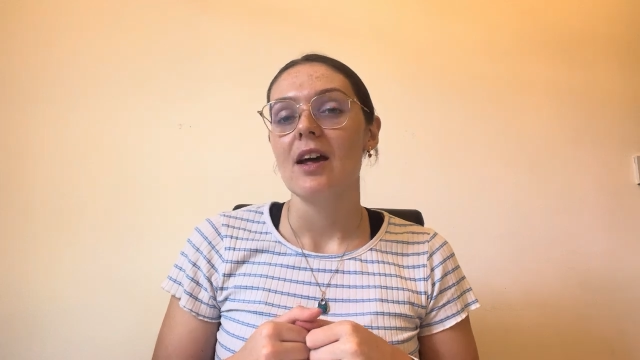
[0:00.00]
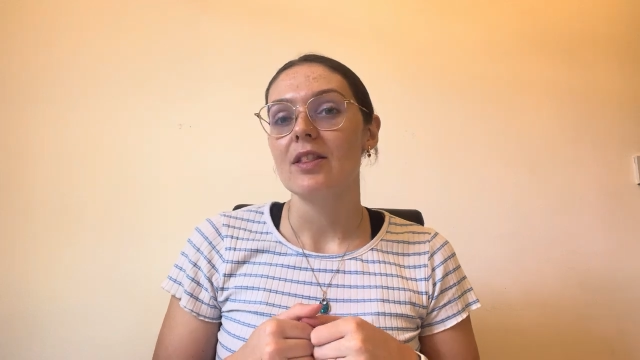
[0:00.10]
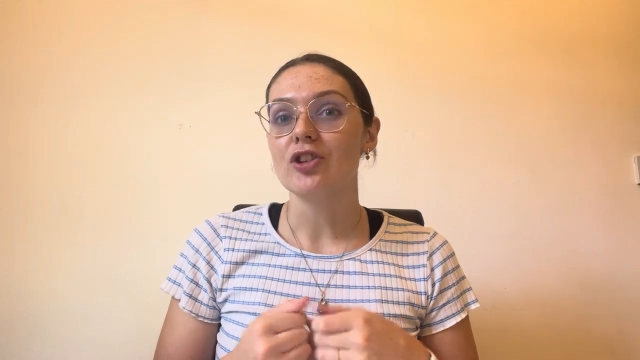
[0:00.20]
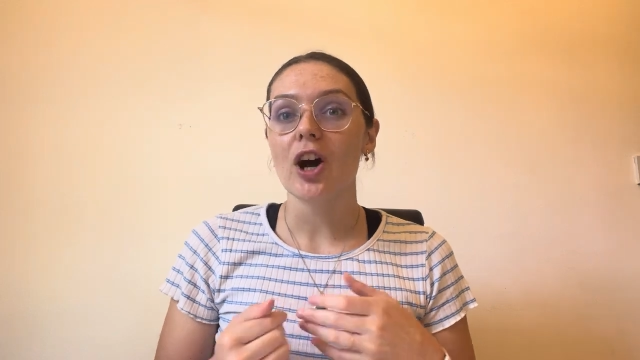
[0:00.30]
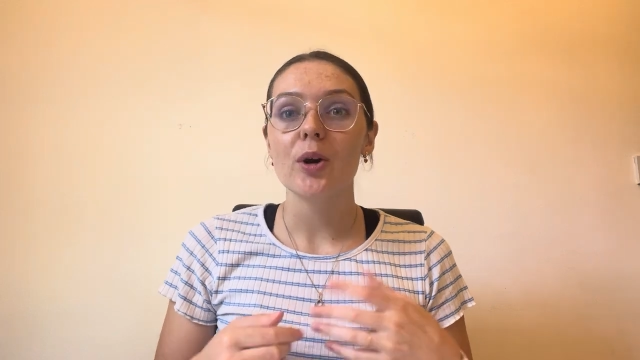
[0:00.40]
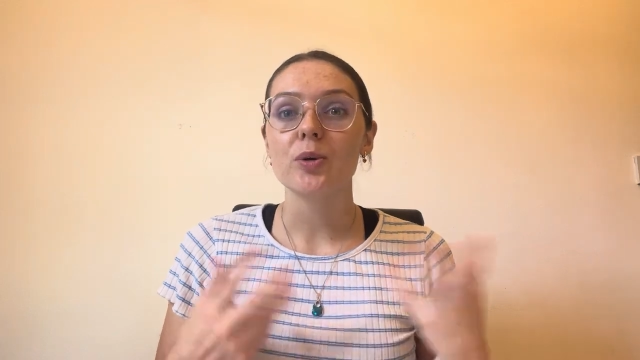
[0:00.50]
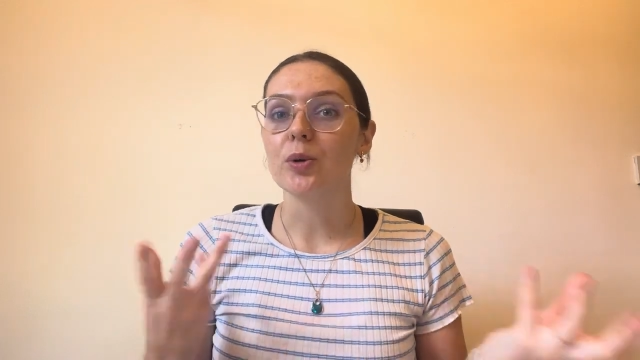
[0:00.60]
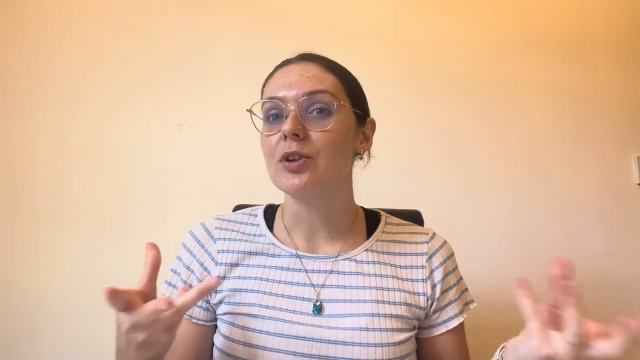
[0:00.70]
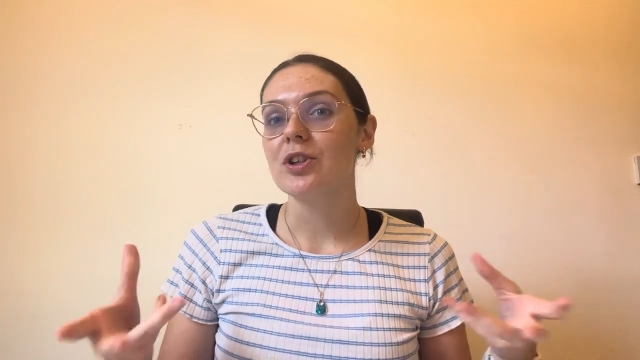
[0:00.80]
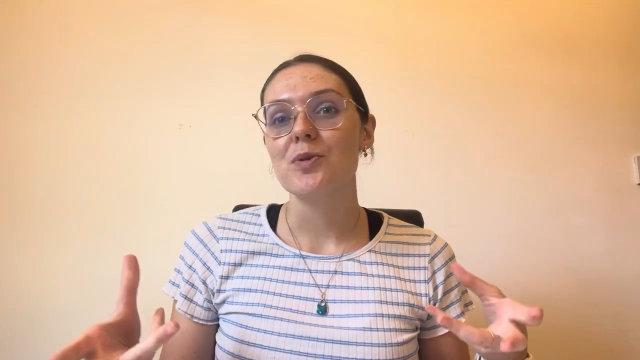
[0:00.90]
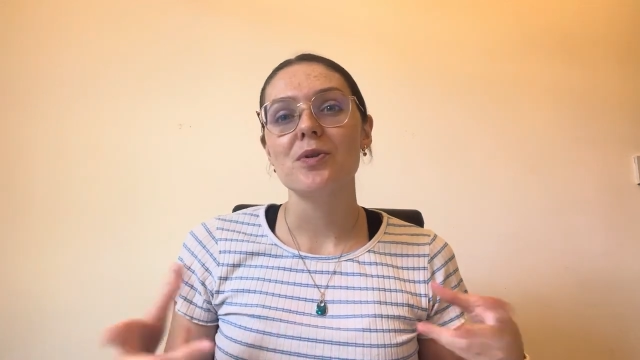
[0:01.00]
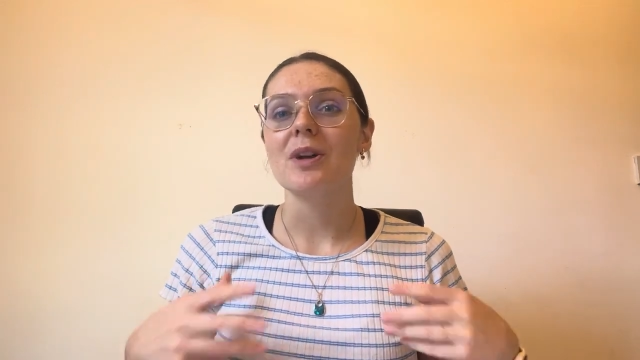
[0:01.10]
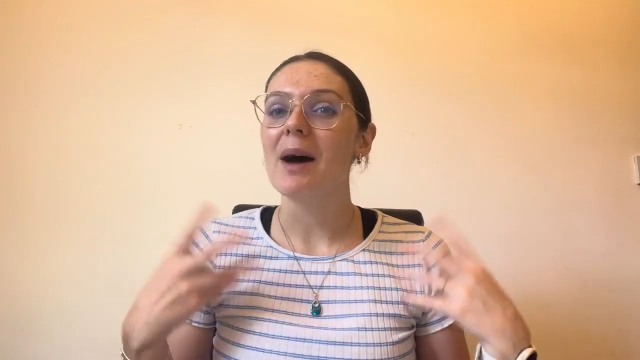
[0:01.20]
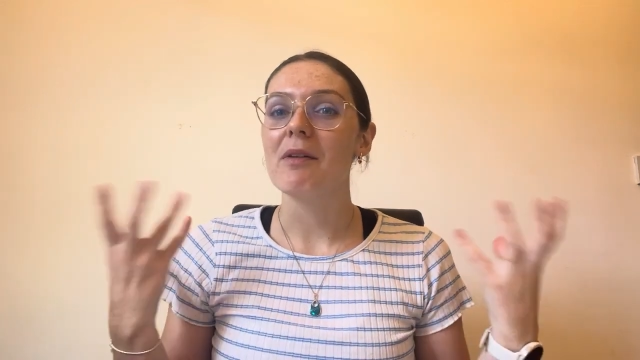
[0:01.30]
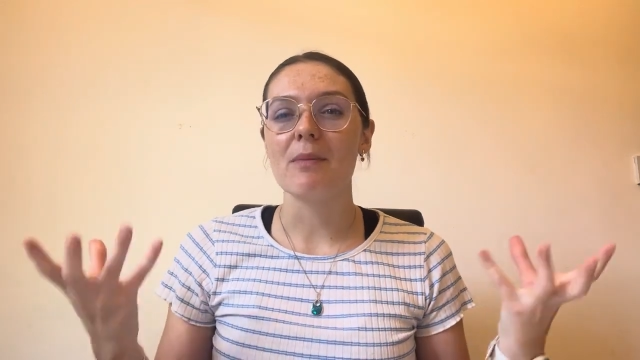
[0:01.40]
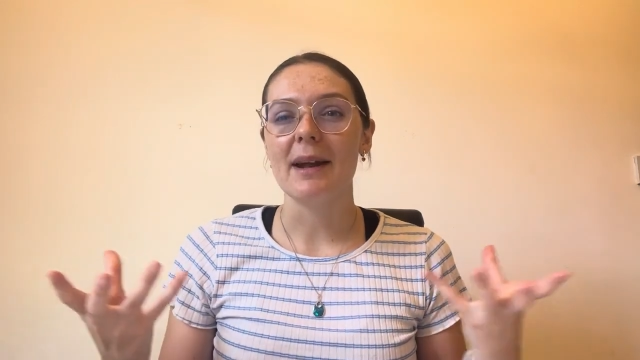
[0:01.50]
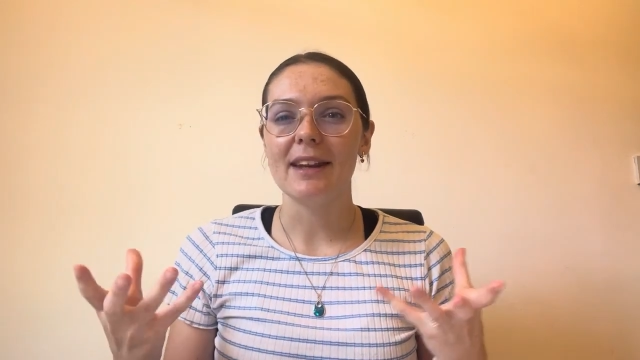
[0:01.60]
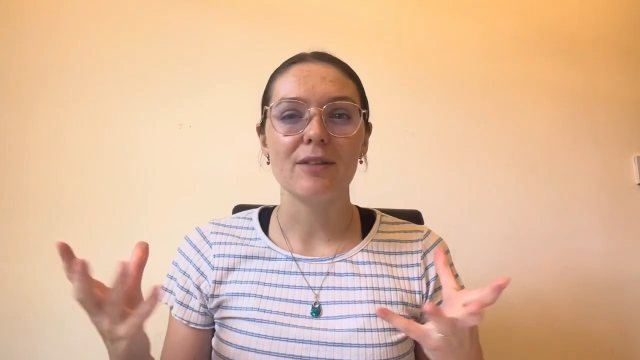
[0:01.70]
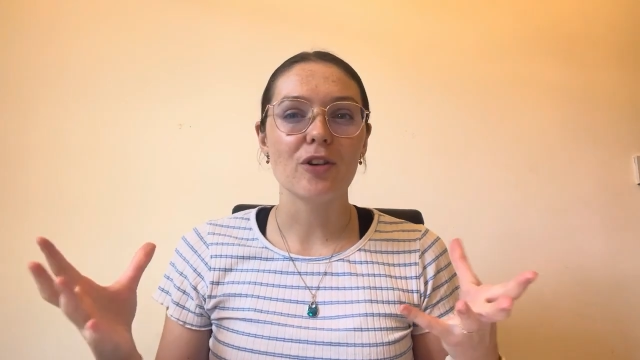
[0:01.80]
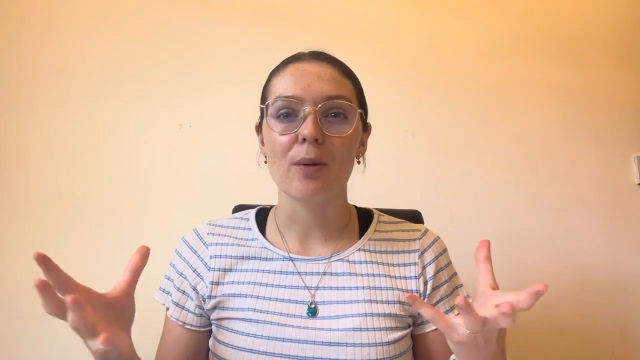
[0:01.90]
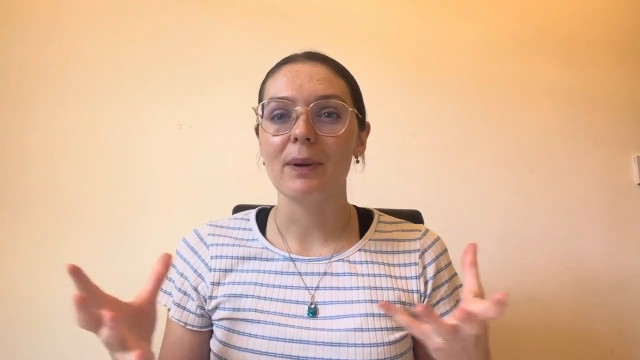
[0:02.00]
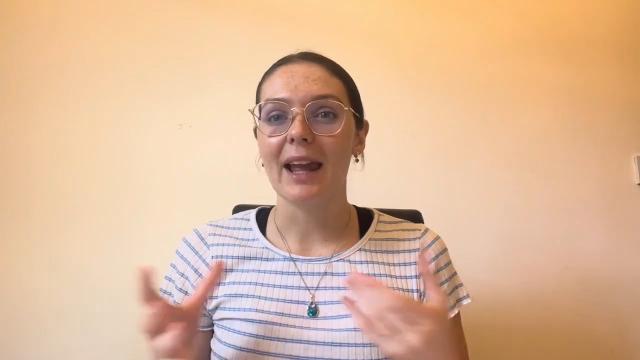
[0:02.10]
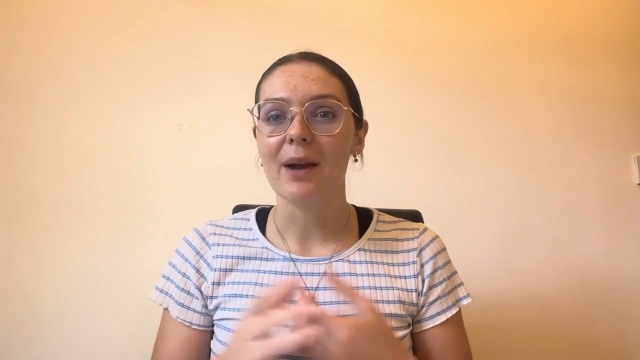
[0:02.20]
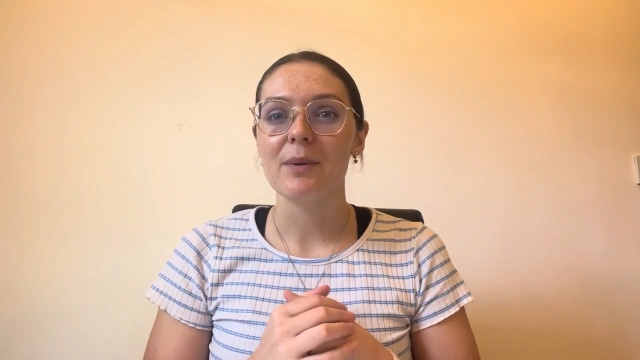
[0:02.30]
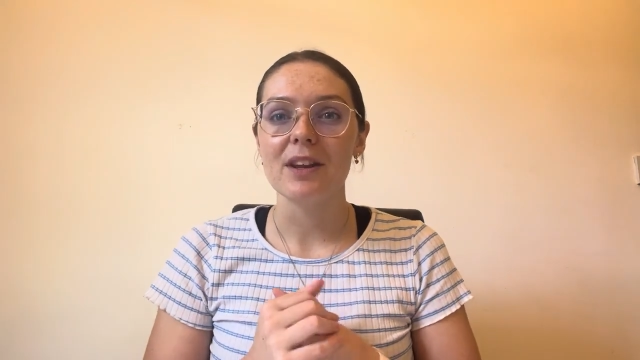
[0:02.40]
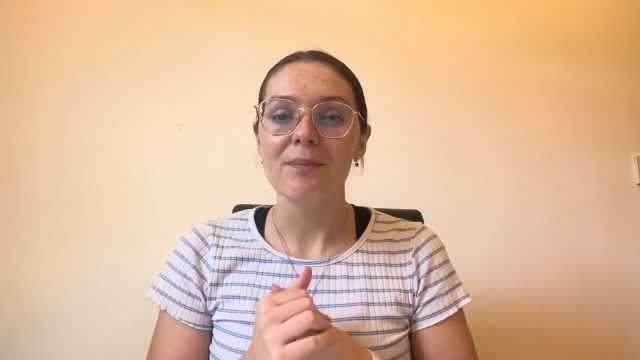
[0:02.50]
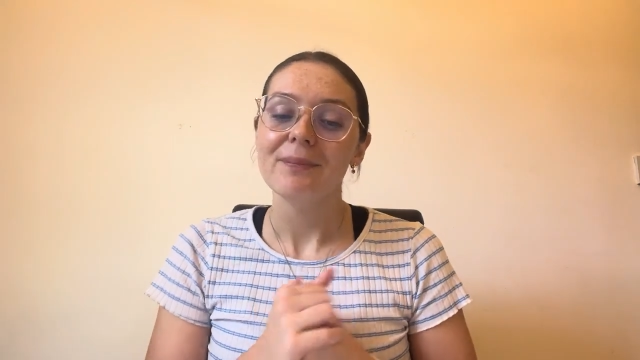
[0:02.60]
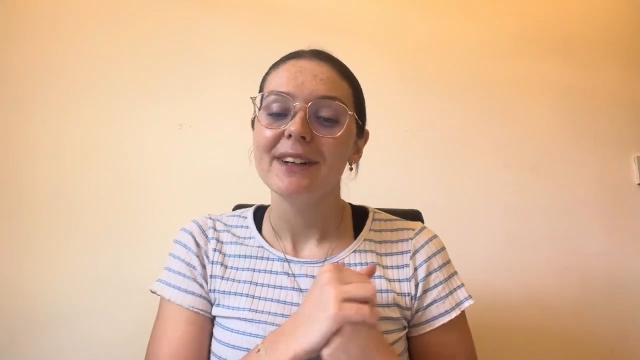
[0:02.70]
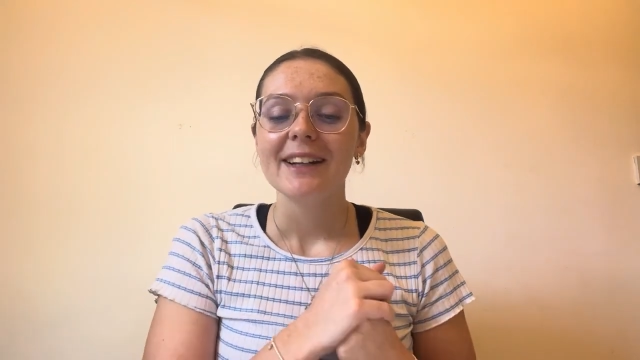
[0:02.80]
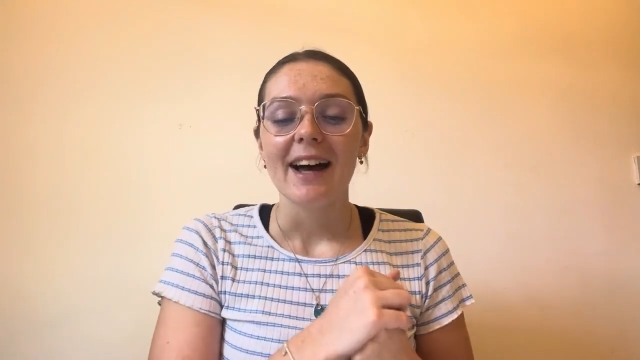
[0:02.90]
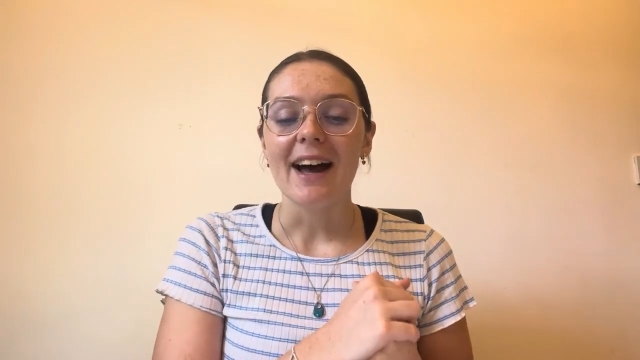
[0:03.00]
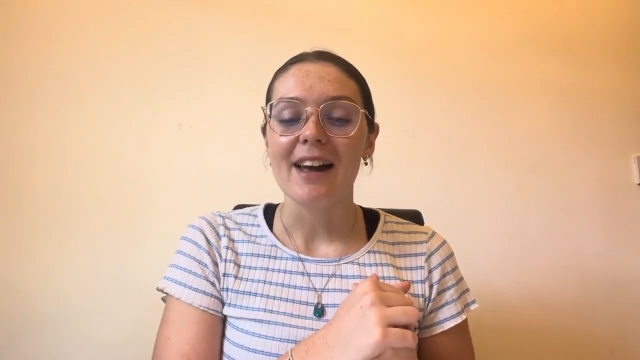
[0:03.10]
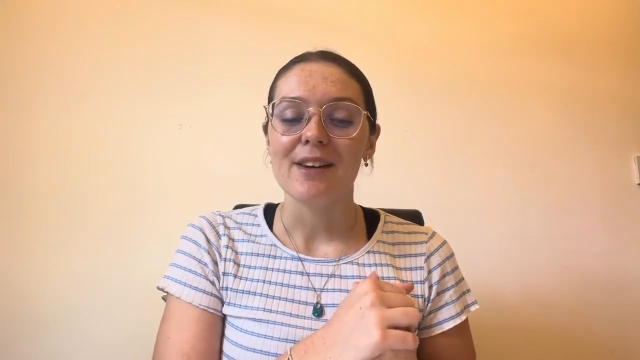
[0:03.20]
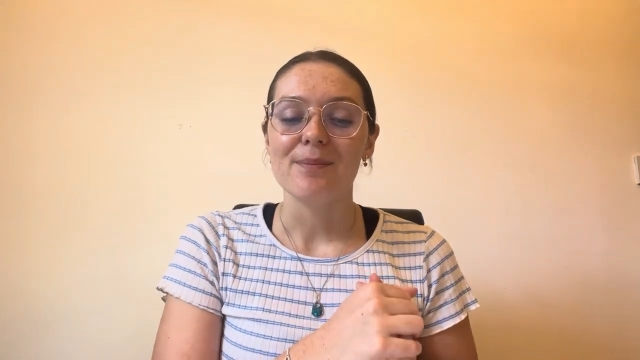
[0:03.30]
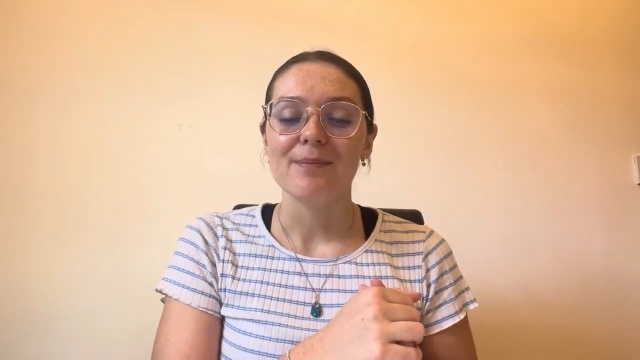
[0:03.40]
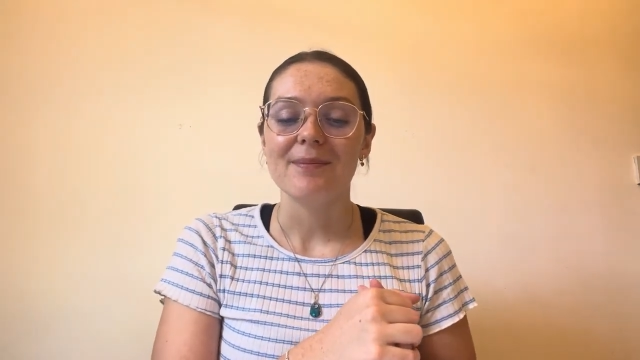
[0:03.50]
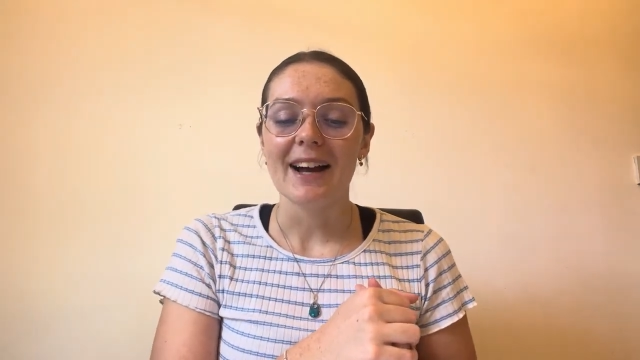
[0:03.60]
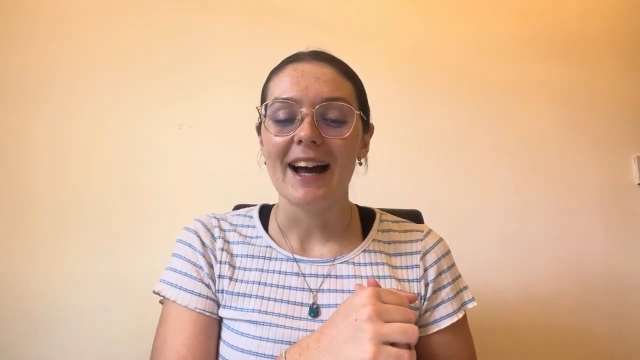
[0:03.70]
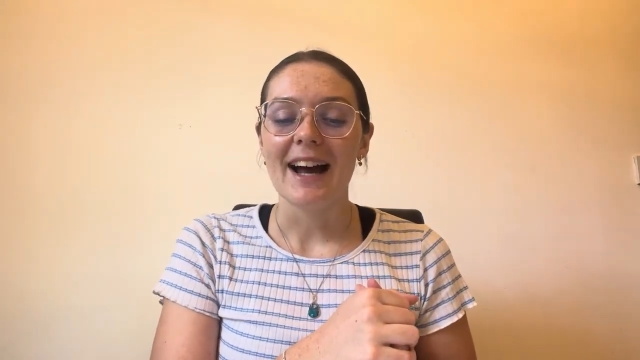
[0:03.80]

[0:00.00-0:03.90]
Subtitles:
the child or the children, however many you've got playing with you. And